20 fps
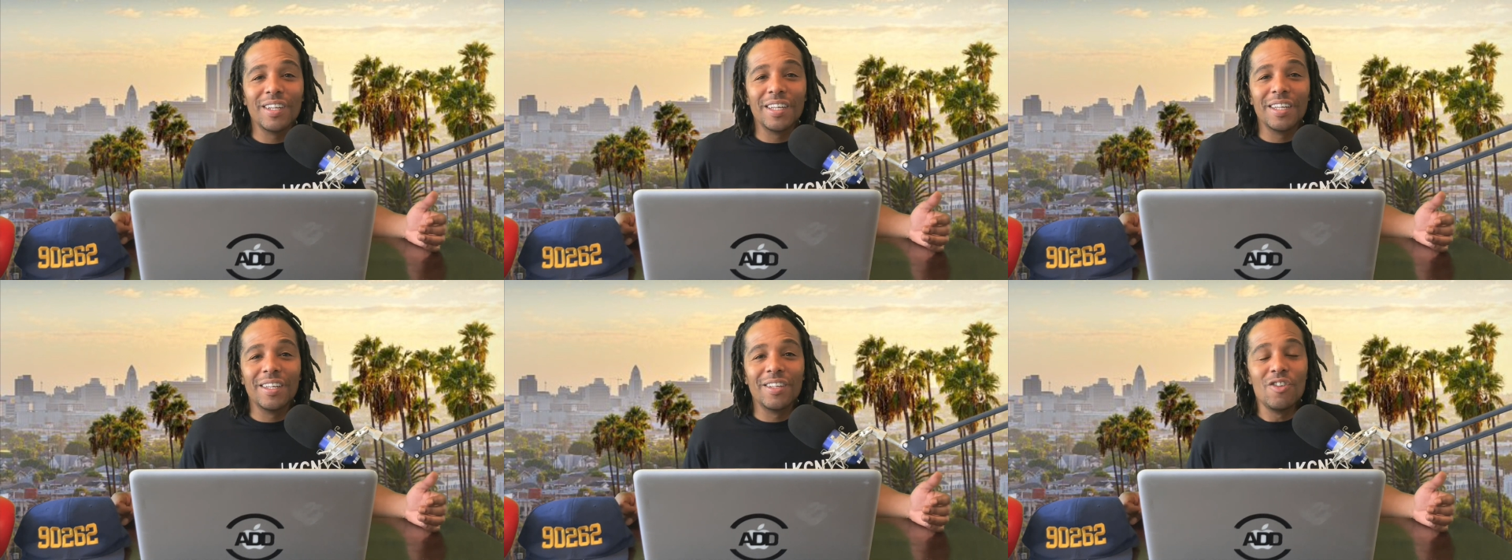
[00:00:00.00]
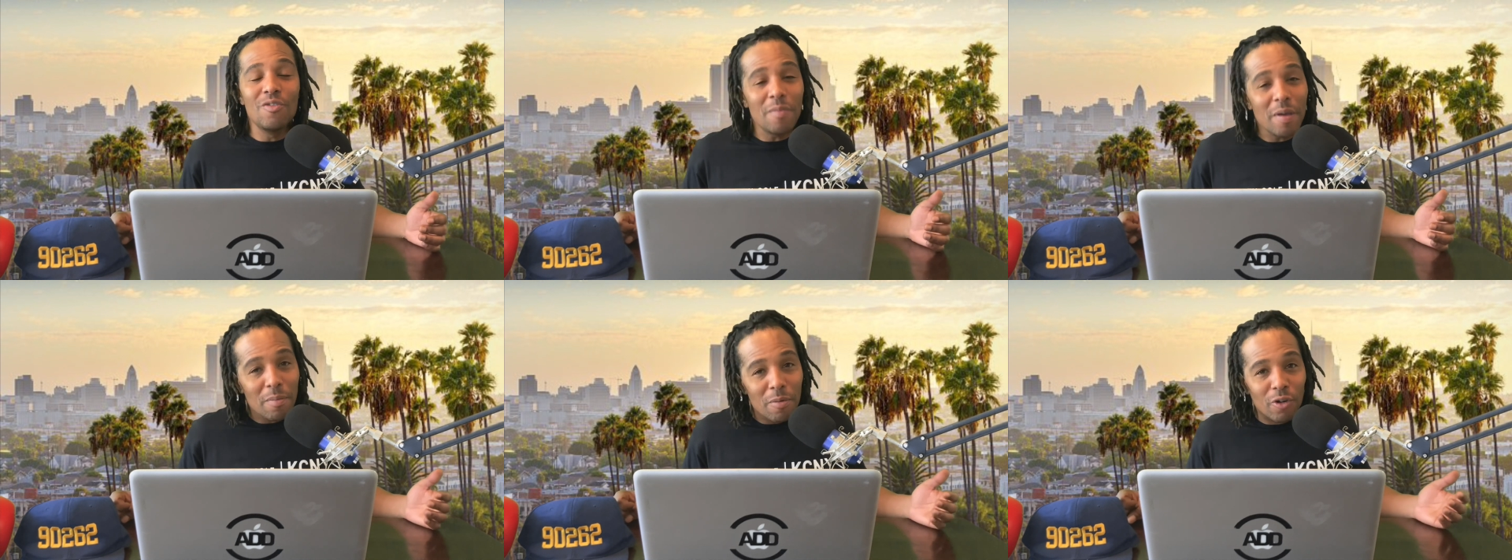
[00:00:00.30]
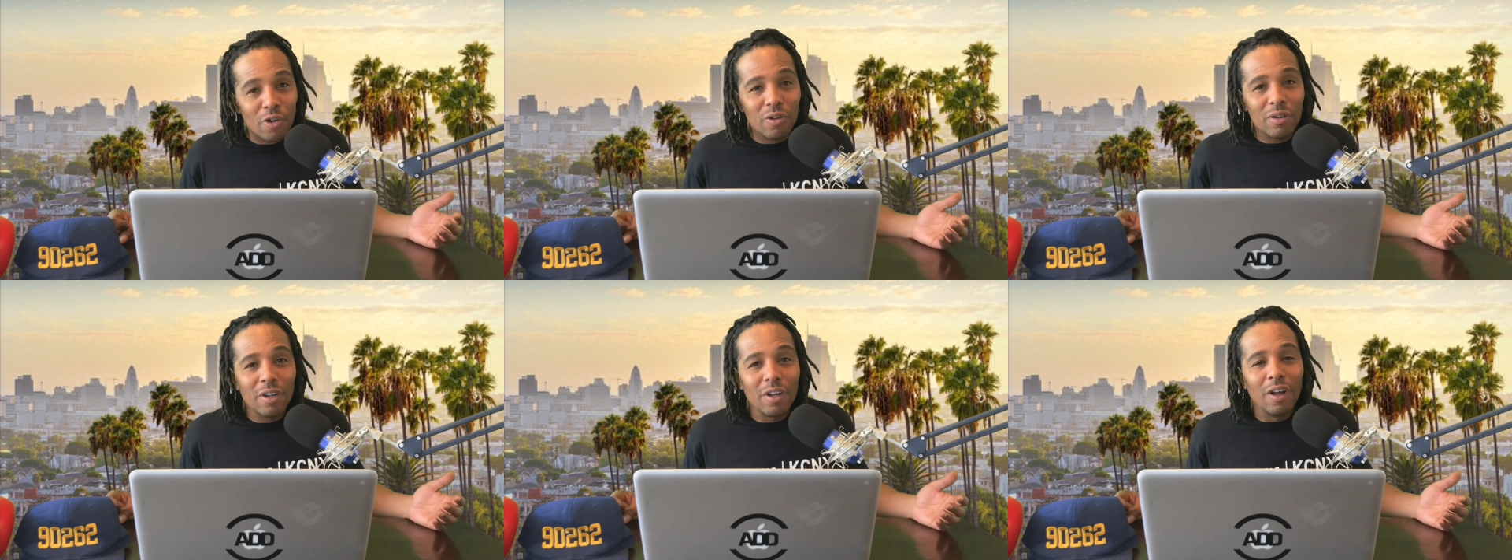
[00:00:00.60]
You
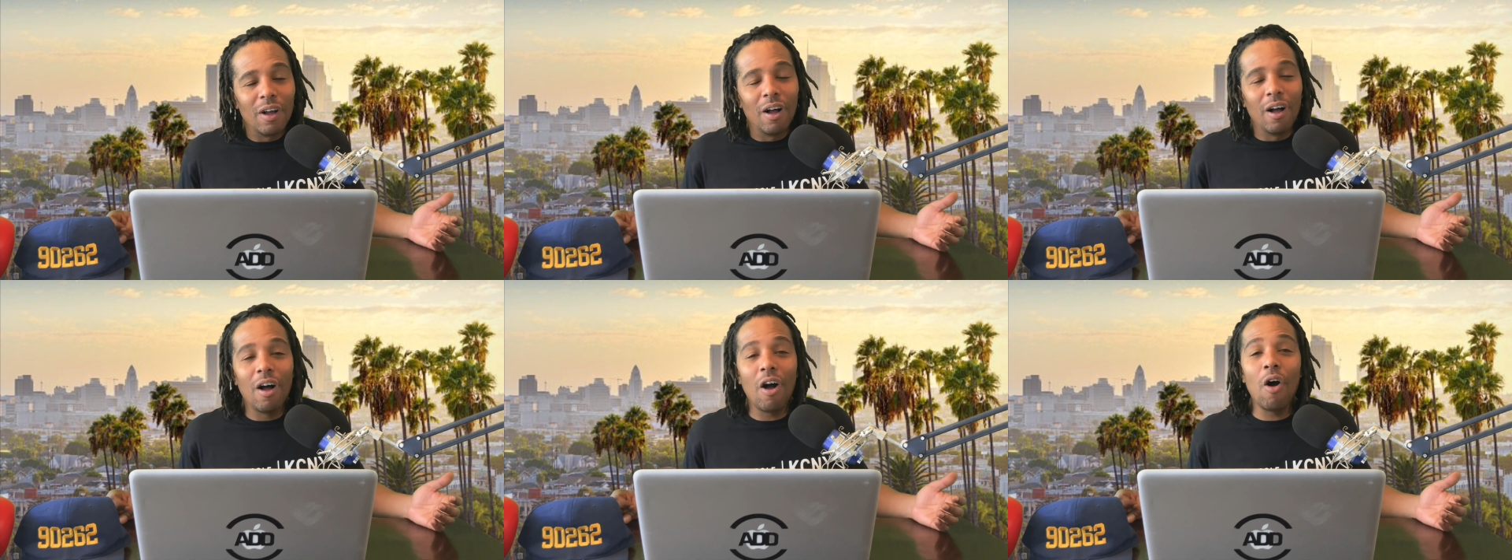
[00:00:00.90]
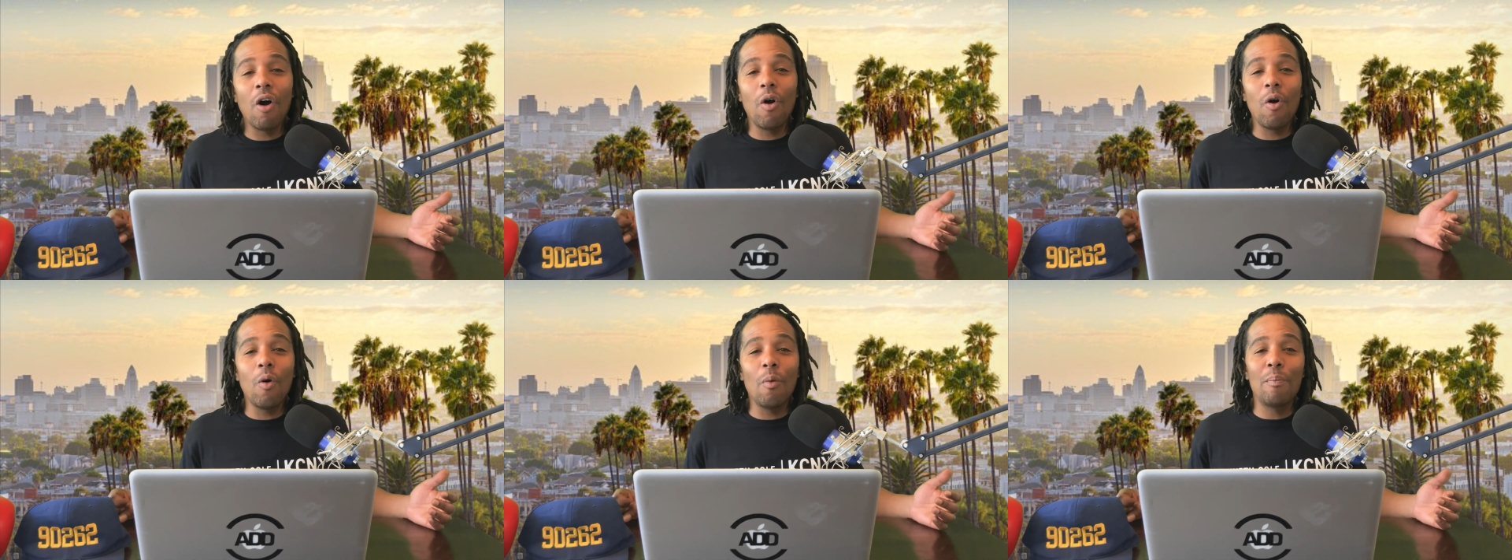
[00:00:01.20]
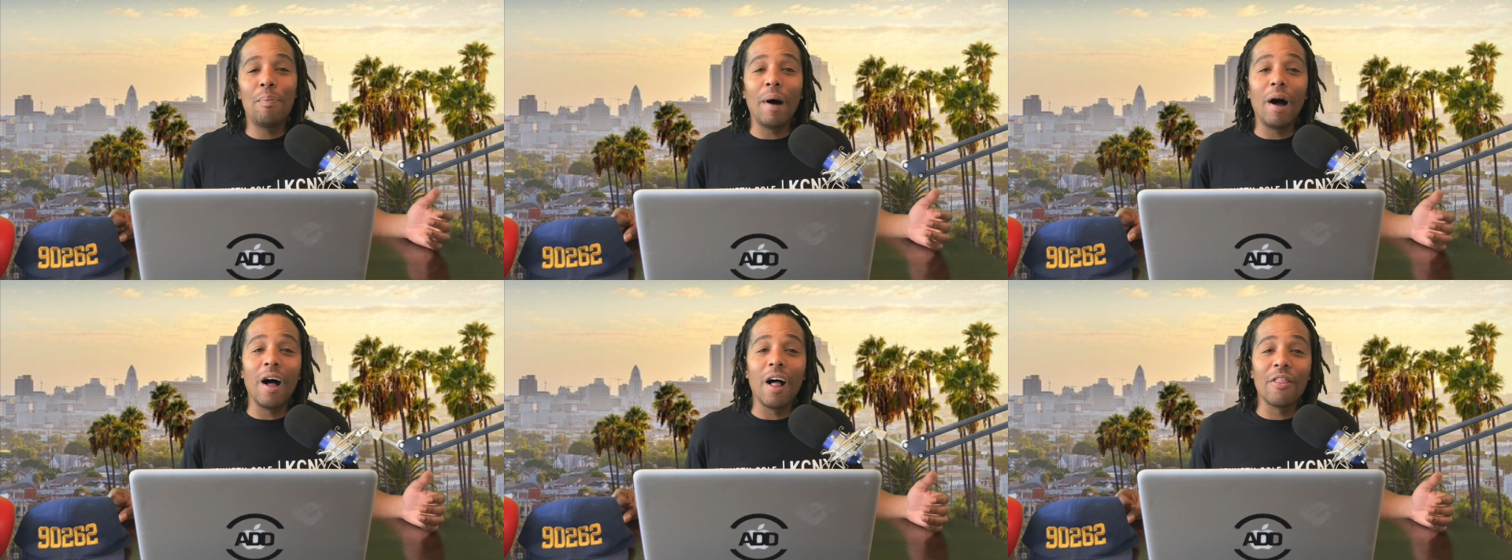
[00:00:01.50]
remember? Oh,
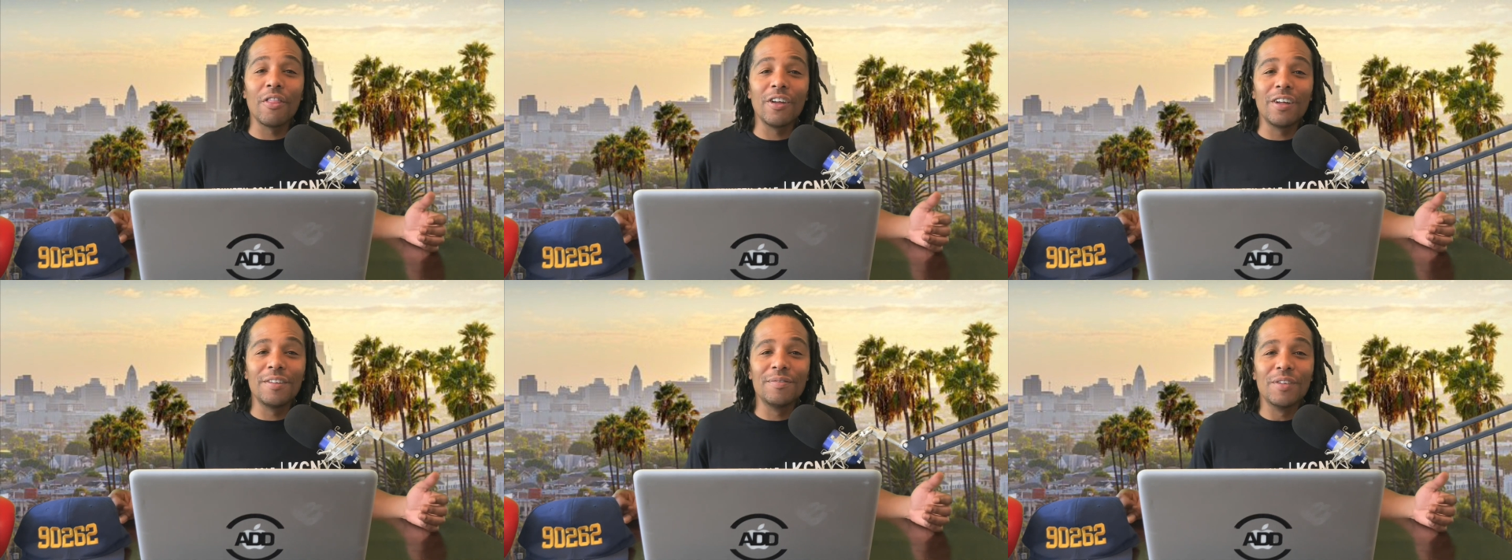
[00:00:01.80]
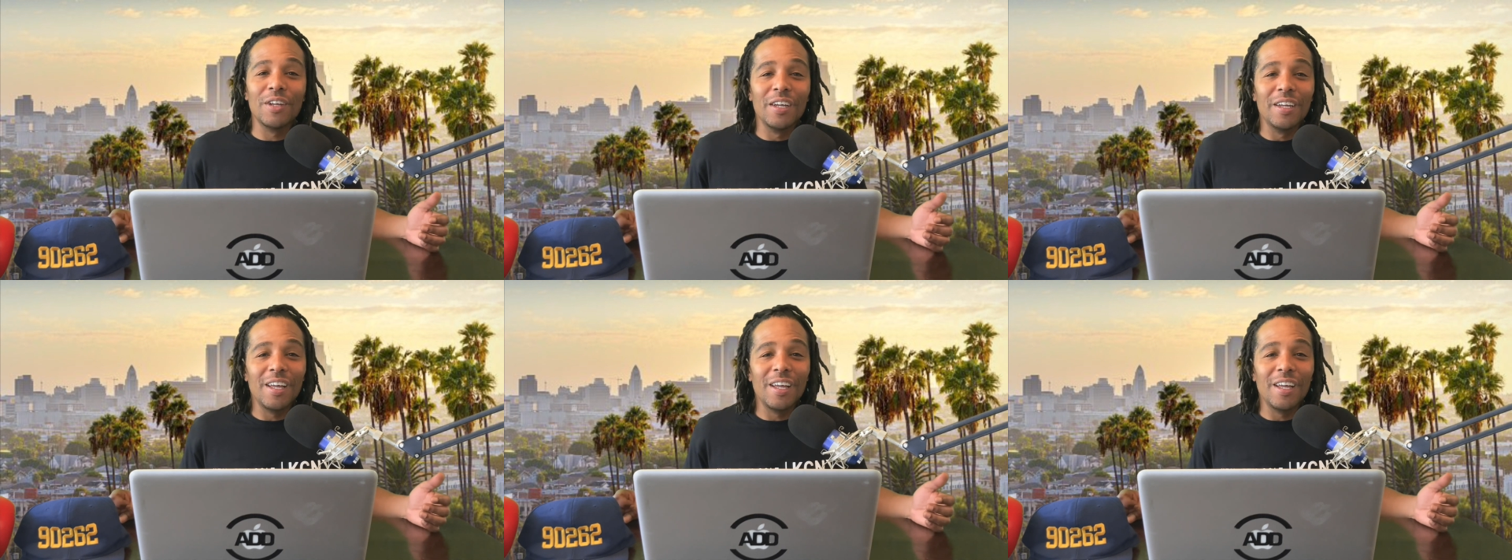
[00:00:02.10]
bother.